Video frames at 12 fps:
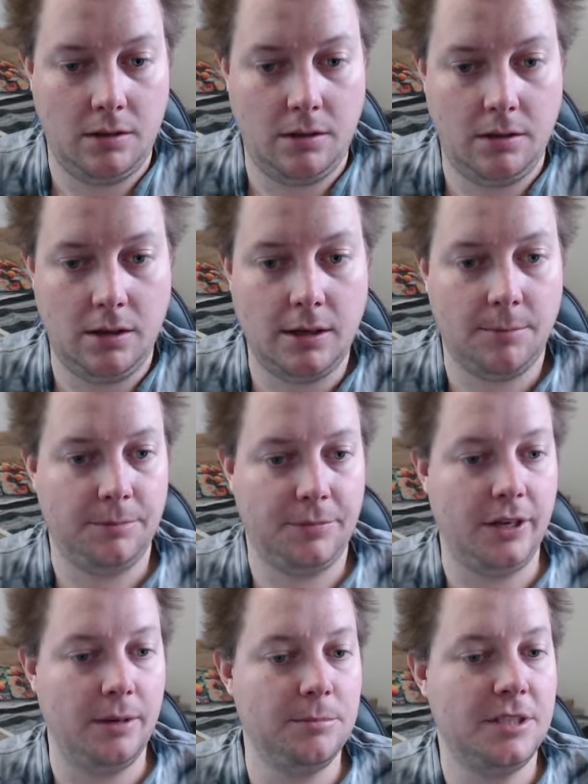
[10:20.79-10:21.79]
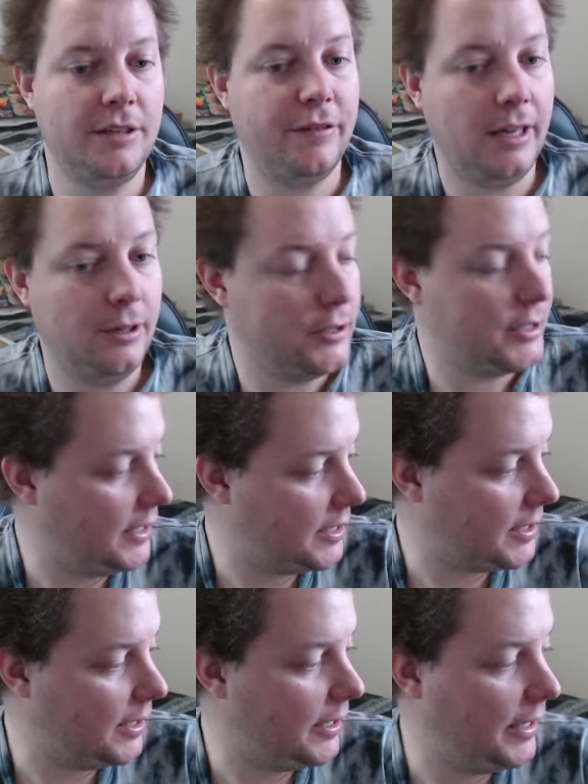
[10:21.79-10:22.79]
The IMSI values
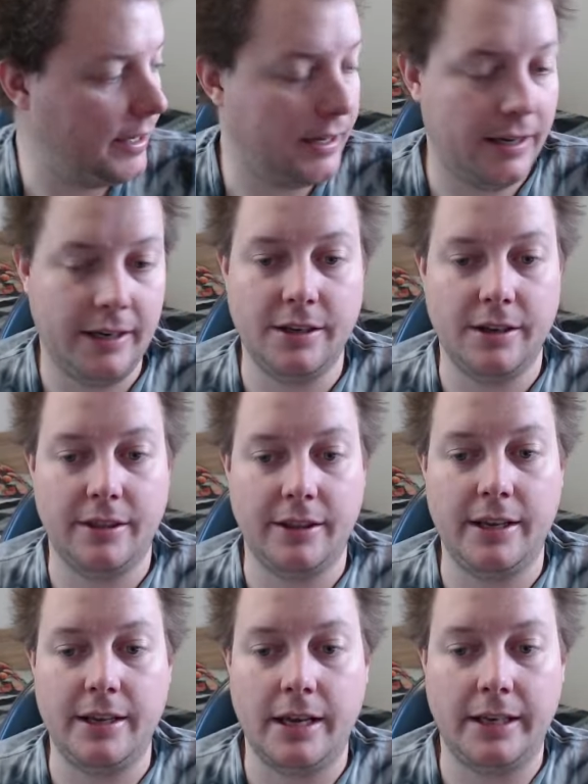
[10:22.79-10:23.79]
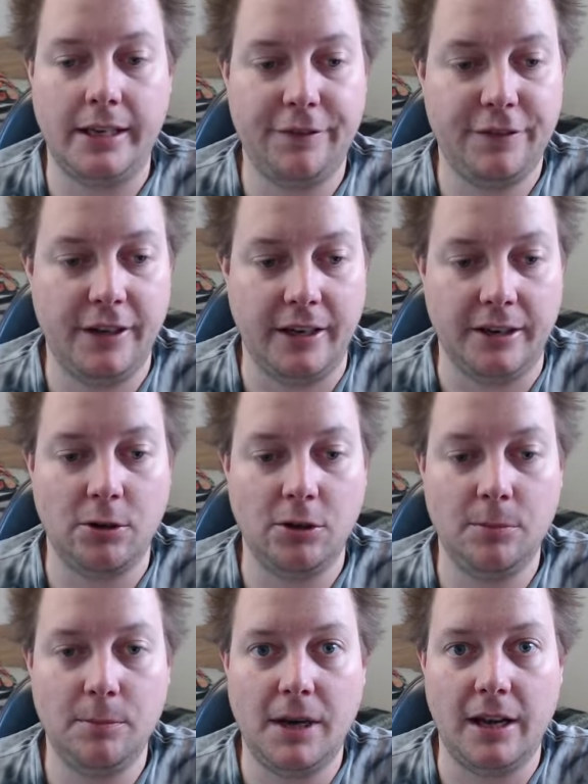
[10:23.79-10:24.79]
listed here in the left-hand
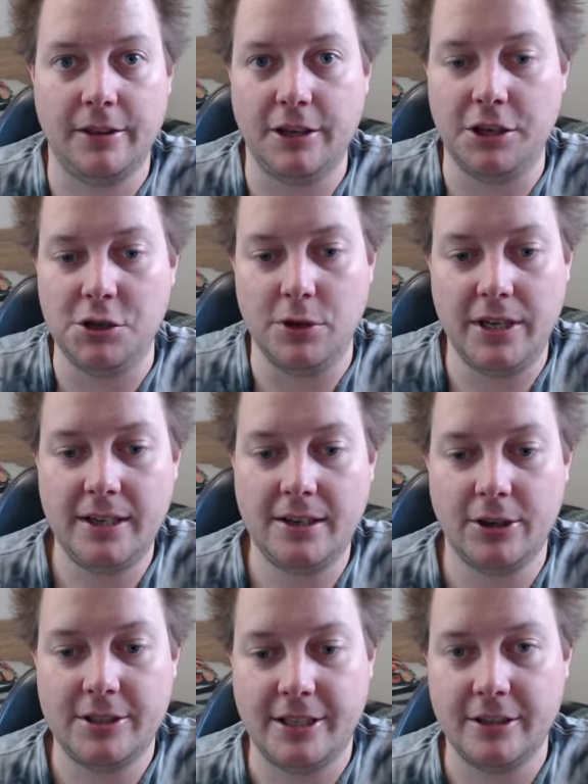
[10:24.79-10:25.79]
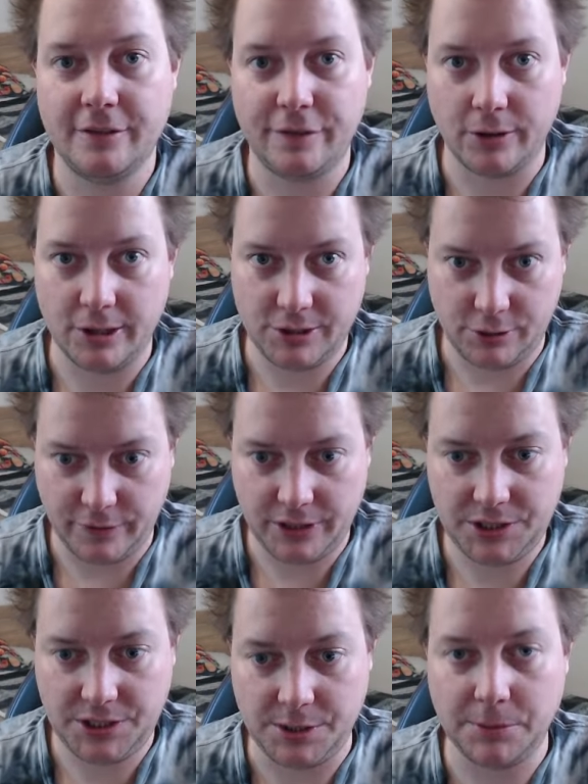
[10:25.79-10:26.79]
column are the unique identifiers of a
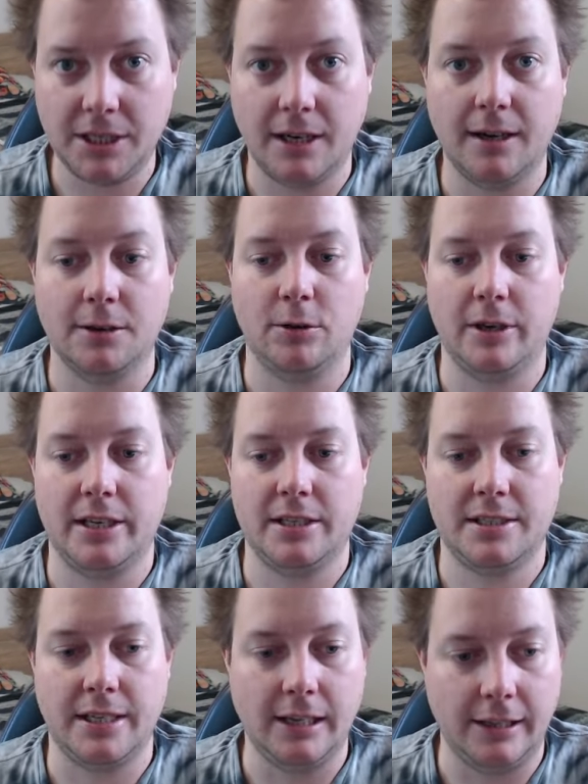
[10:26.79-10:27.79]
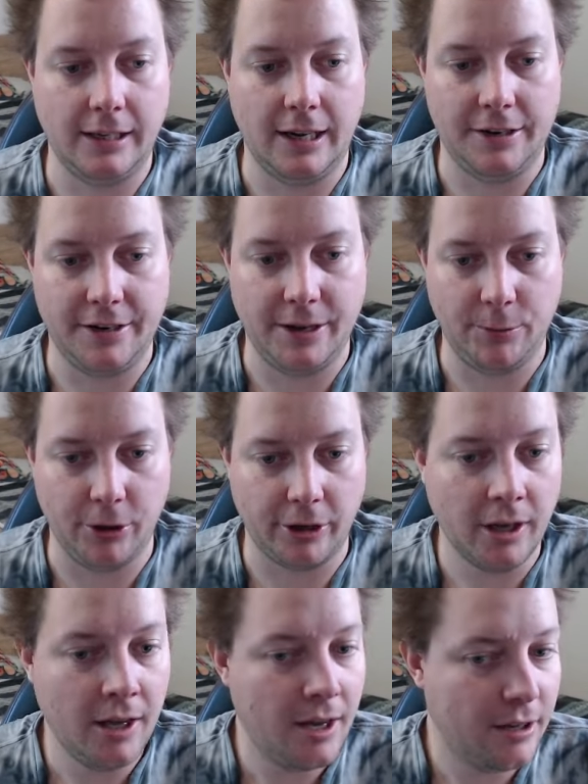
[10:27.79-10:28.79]
SIM card on a cellular network.
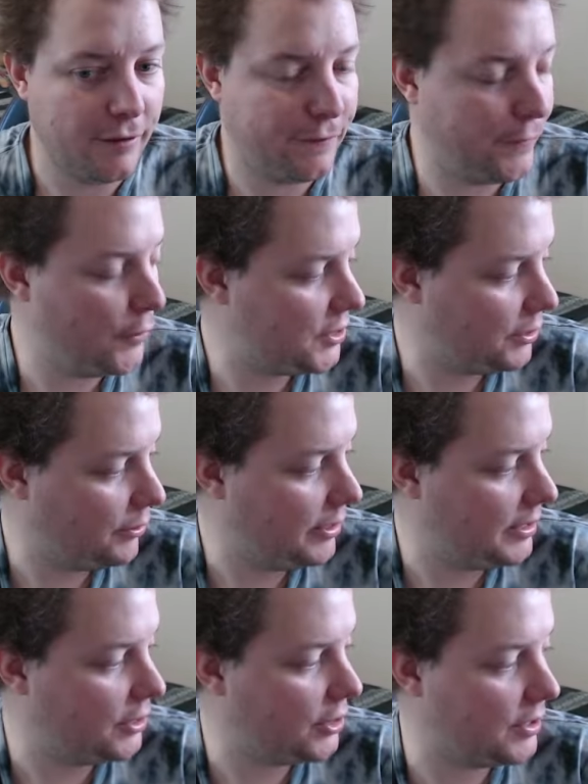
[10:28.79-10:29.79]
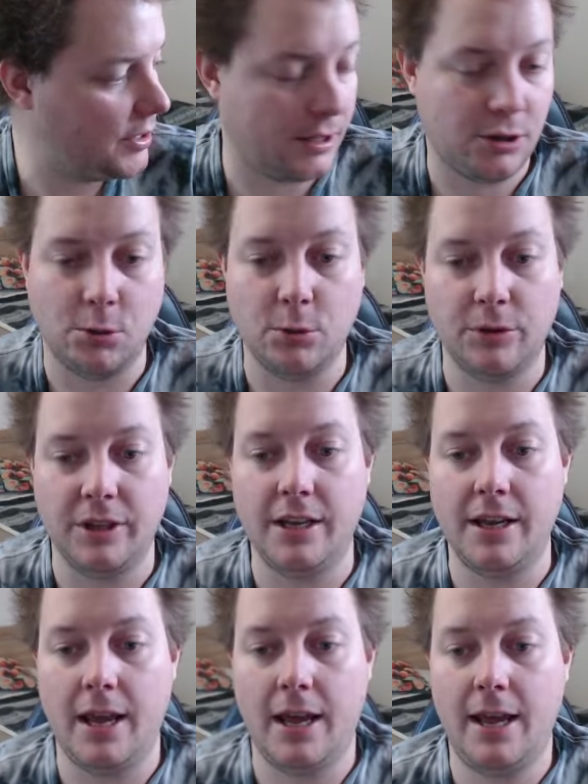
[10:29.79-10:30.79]
The first 3 digits are called
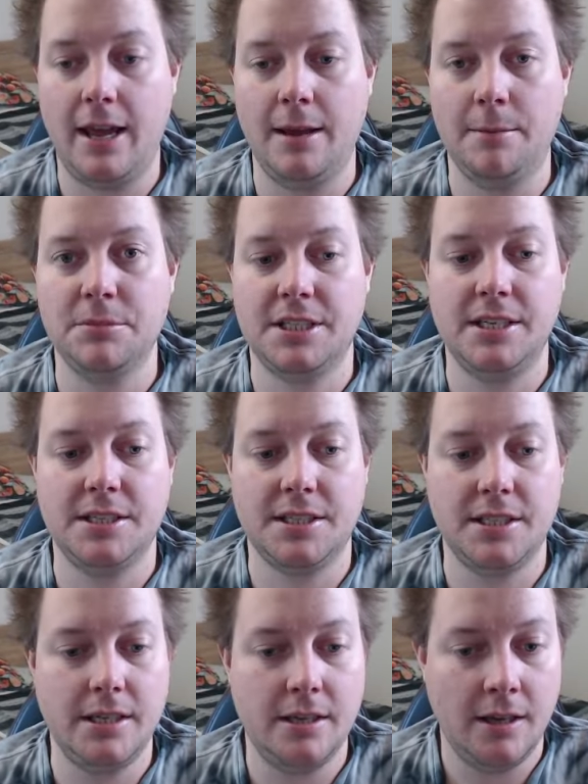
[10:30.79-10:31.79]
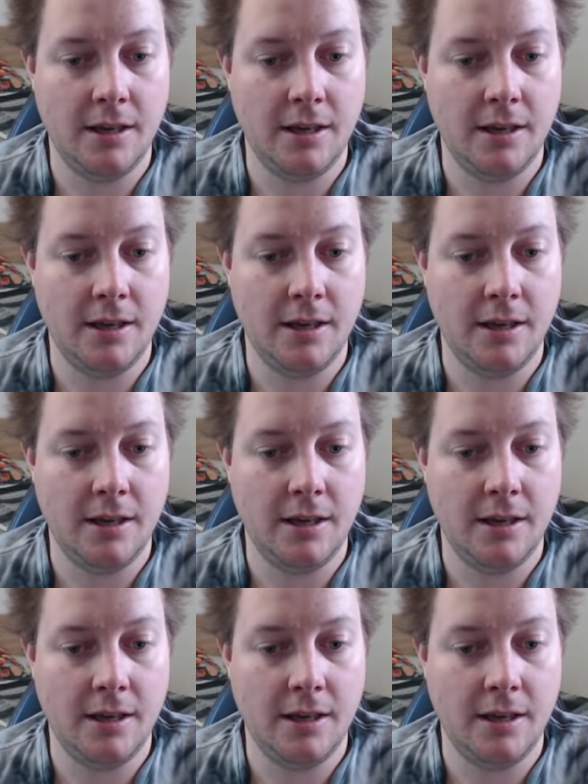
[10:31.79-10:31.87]
the MCC,